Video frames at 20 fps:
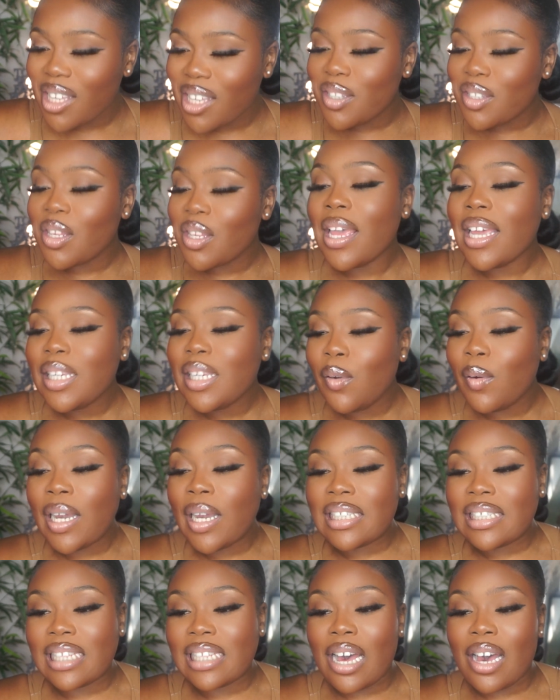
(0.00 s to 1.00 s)
So
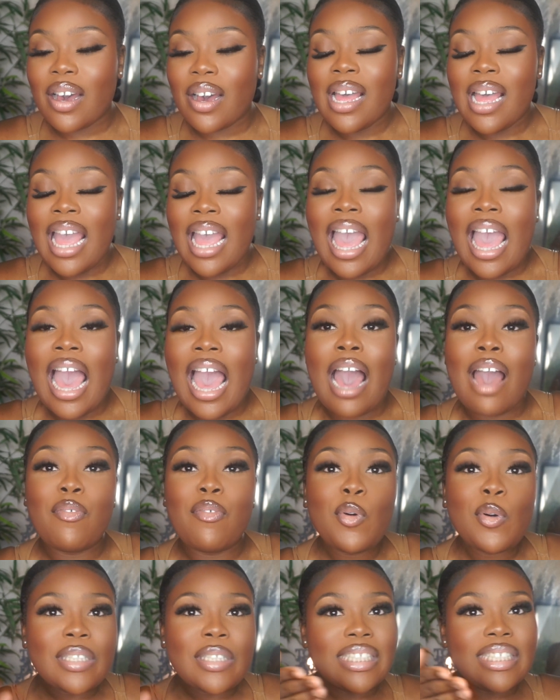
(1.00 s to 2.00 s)
anyways, now
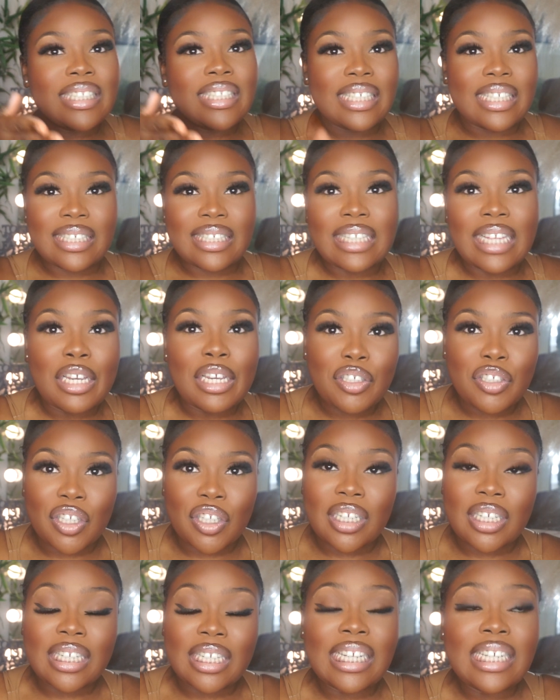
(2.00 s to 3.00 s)
I've walked into the station.